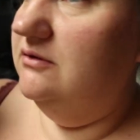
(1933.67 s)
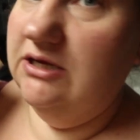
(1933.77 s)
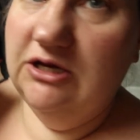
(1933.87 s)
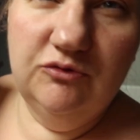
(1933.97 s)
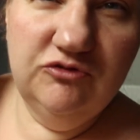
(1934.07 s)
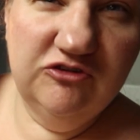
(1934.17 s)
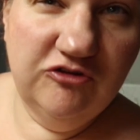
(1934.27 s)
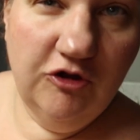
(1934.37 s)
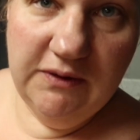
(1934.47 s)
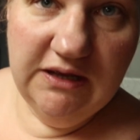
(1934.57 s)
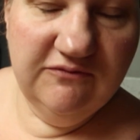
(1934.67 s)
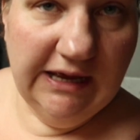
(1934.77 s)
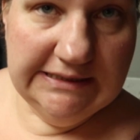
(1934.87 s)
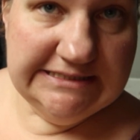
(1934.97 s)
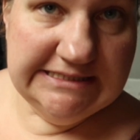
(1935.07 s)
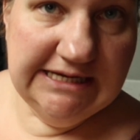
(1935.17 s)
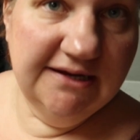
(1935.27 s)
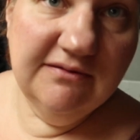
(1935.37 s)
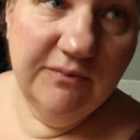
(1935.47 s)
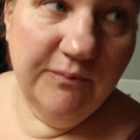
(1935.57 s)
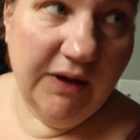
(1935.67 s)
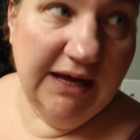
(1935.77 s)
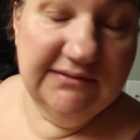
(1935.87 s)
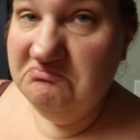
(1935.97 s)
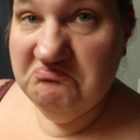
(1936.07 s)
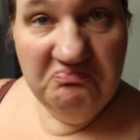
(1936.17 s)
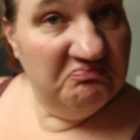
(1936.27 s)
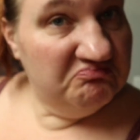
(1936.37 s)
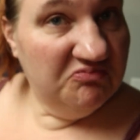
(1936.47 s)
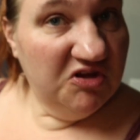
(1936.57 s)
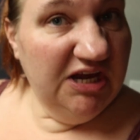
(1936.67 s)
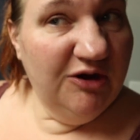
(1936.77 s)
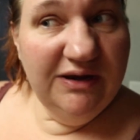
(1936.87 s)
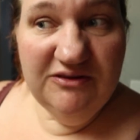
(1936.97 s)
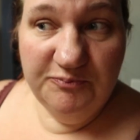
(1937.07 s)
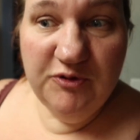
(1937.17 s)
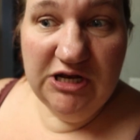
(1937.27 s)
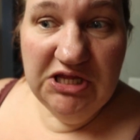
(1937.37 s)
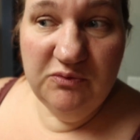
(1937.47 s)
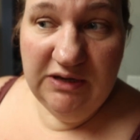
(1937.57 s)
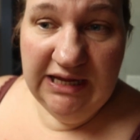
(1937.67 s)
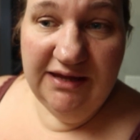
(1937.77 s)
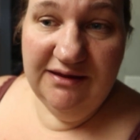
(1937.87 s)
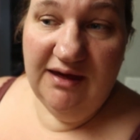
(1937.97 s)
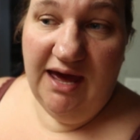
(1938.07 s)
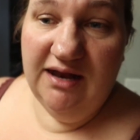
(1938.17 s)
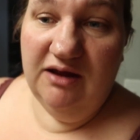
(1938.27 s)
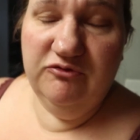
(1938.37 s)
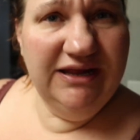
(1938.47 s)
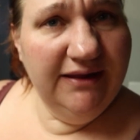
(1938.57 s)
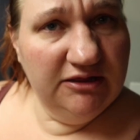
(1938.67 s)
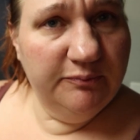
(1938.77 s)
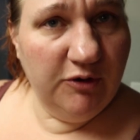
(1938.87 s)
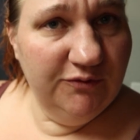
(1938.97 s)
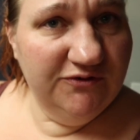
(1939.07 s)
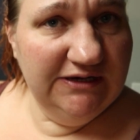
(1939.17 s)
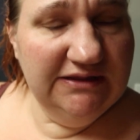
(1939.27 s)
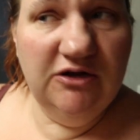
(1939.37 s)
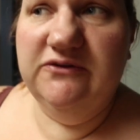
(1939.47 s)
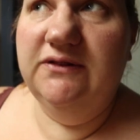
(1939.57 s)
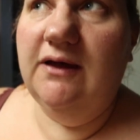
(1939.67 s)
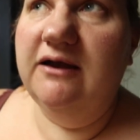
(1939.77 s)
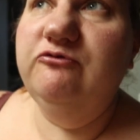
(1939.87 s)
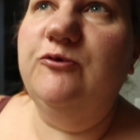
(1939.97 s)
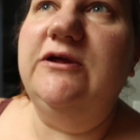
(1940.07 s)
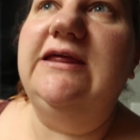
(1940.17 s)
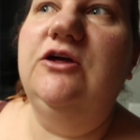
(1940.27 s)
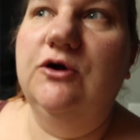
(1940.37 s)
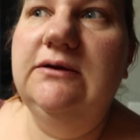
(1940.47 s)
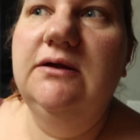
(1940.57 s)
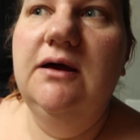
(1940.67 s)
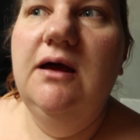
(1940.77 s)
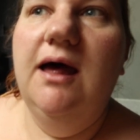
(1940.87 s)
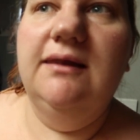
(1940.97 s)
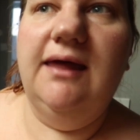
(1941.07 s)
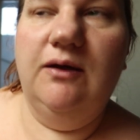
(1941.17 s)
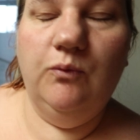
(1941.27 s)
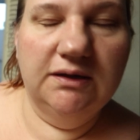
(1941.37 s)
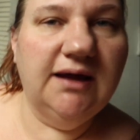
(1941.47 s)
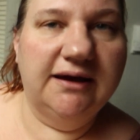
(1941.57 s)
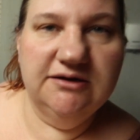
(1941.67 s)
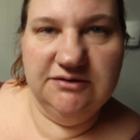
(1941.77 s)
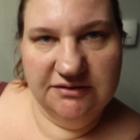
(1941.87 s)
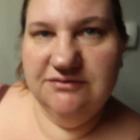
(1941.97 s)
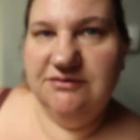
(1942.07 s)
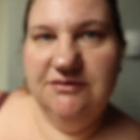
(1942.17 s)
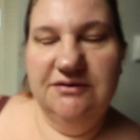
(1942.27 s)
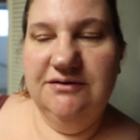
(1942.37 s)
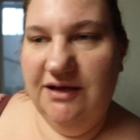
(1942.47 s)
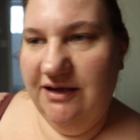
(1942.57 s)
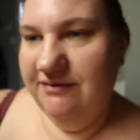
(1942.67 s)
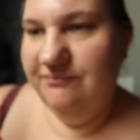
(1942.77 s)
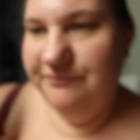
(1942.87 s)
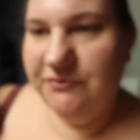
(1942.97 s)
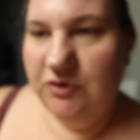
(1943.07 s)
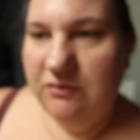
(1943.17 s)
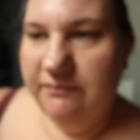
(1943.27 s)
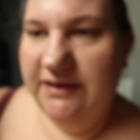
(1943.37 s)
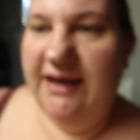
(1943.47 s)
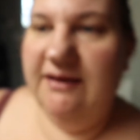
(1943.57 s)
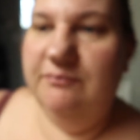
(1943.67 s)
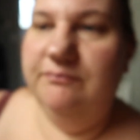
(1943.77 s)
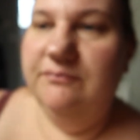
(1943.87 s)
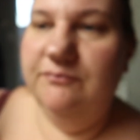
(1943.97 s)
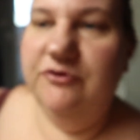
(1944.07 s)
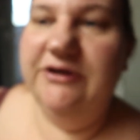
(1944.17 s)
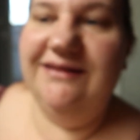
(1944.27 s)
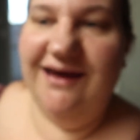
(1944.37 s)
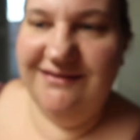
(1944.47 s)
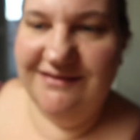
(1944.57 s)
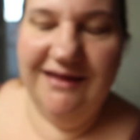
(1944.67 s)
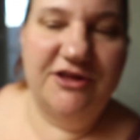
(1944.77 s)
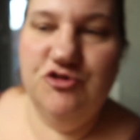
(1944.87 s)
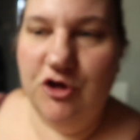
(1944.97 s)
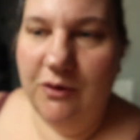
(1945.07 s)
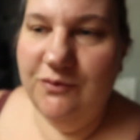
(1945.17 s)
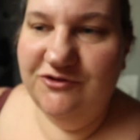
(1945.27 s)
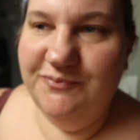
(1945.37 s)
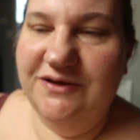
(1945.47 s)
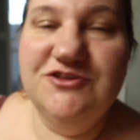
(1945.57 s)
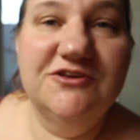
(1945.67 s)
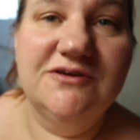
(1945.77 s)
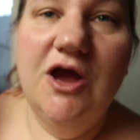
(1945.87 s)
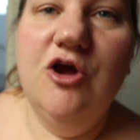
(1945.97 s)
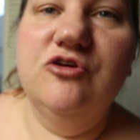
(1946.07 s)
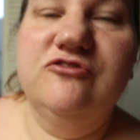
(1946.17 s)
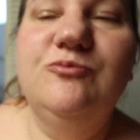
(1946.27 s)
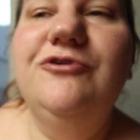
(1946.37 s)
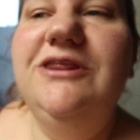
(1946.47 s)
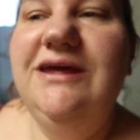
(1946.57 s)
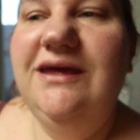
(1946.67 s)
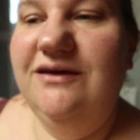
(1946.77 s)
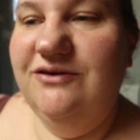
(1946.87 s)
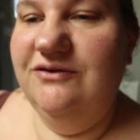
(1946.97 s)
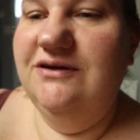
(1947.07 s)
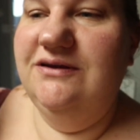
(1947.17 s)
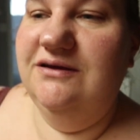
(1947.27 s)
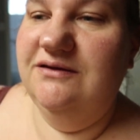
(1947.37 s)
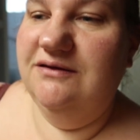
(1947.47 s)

you know, dystopian fantasy but, you know, it is pretty unique and I really like the prose in it. There's a lot of really good, like, one-liner, uh, but, like, pretty lines. Not, like, jokes, but just some really good